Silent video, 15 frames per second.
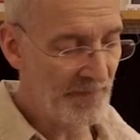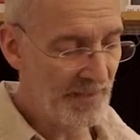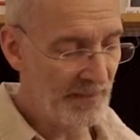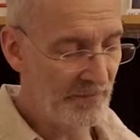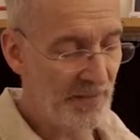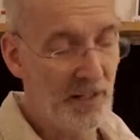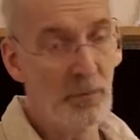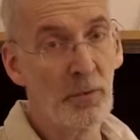
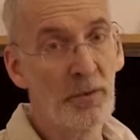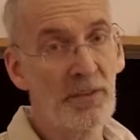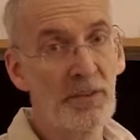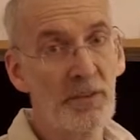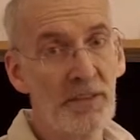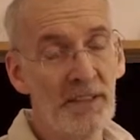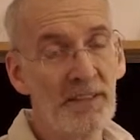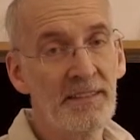if I would
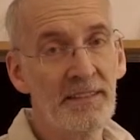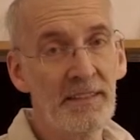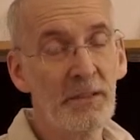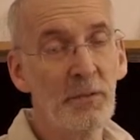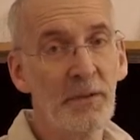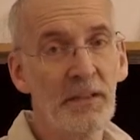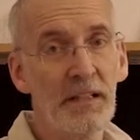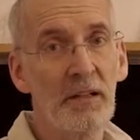
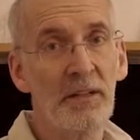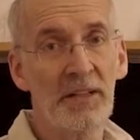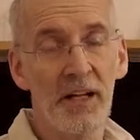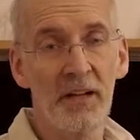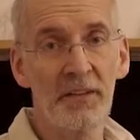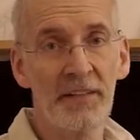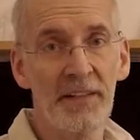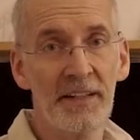use a lot
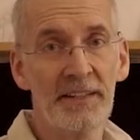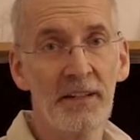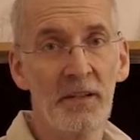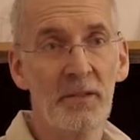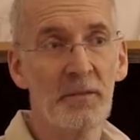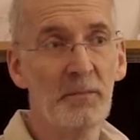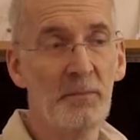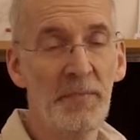outside
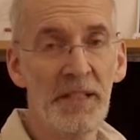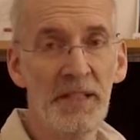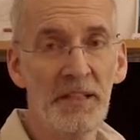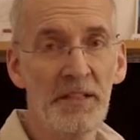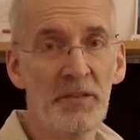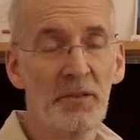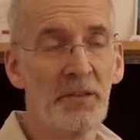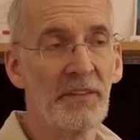on
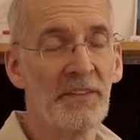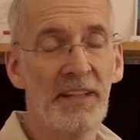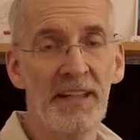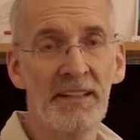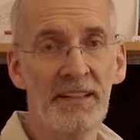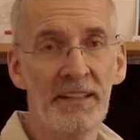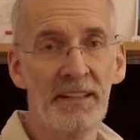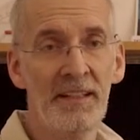beach or
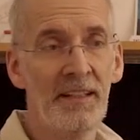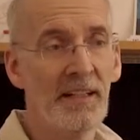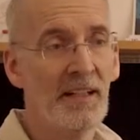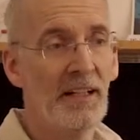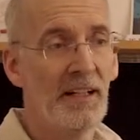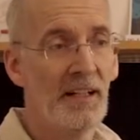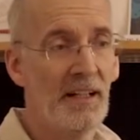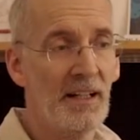sandy,
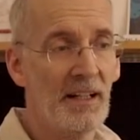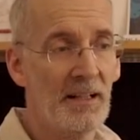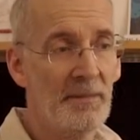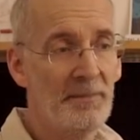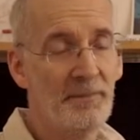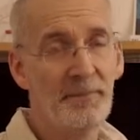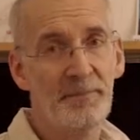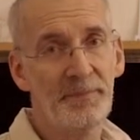
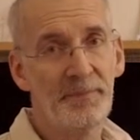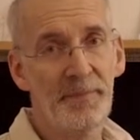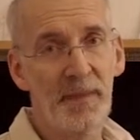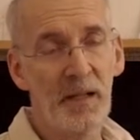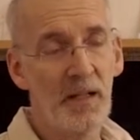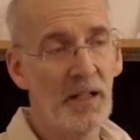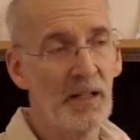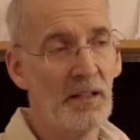
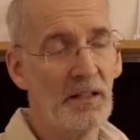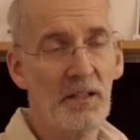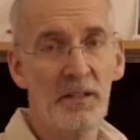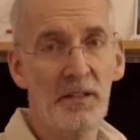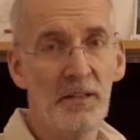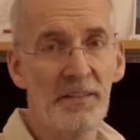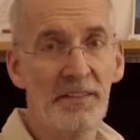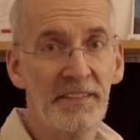
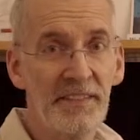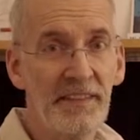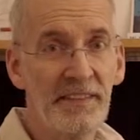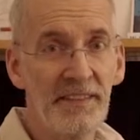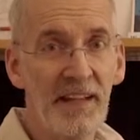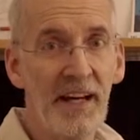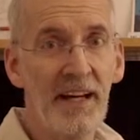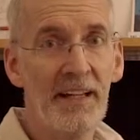on the
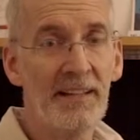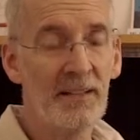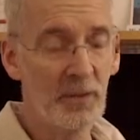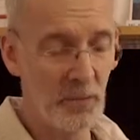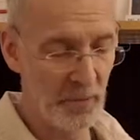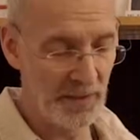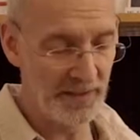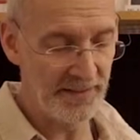seaside
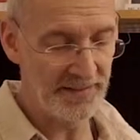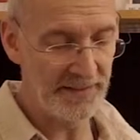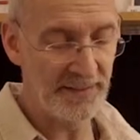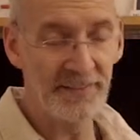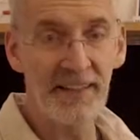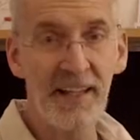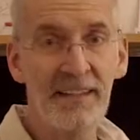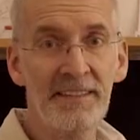where it's the
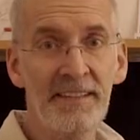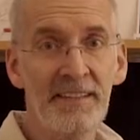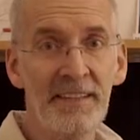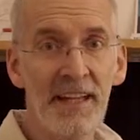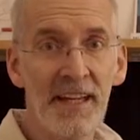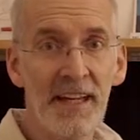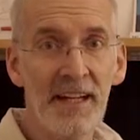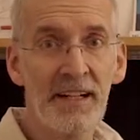sand in
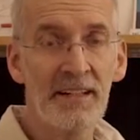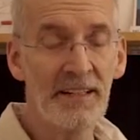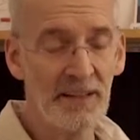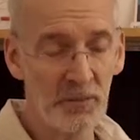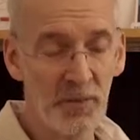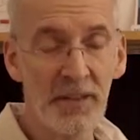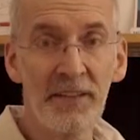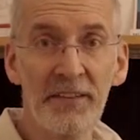the air
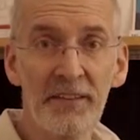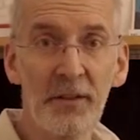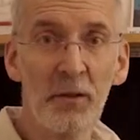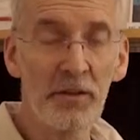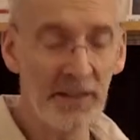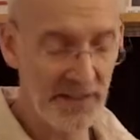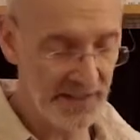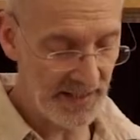and where it's
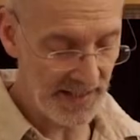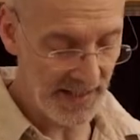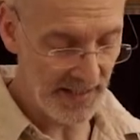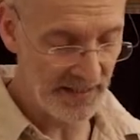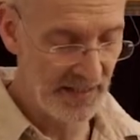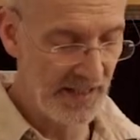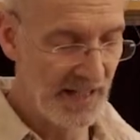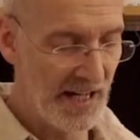salt in the
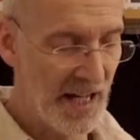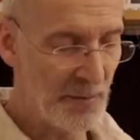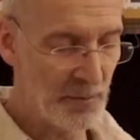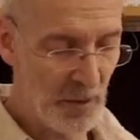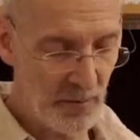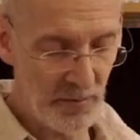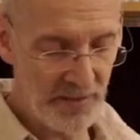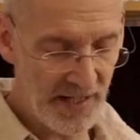air, I
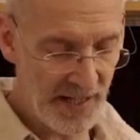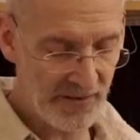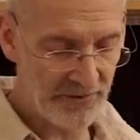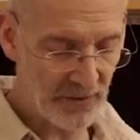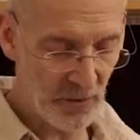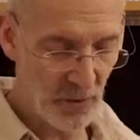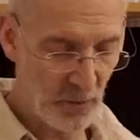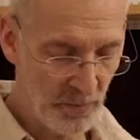probably have
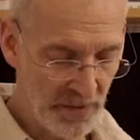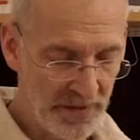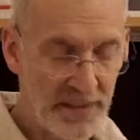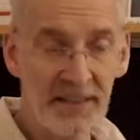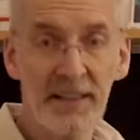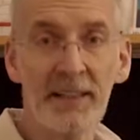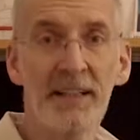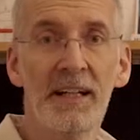to open
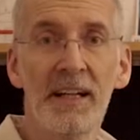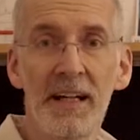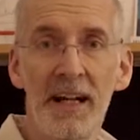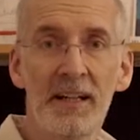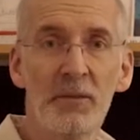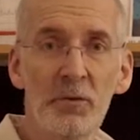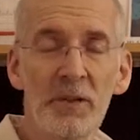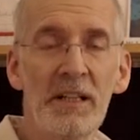it and
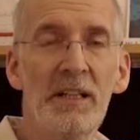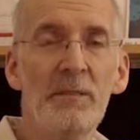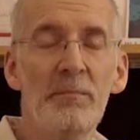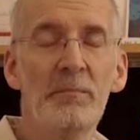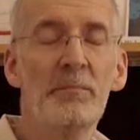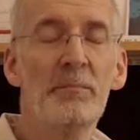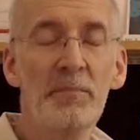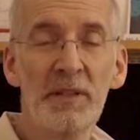really
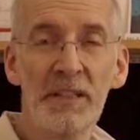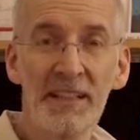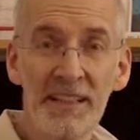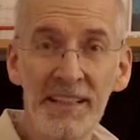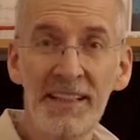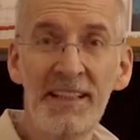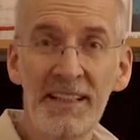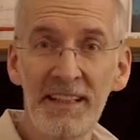
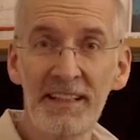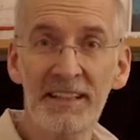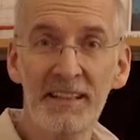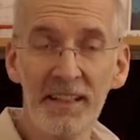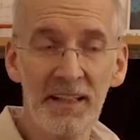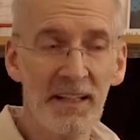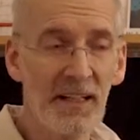clean it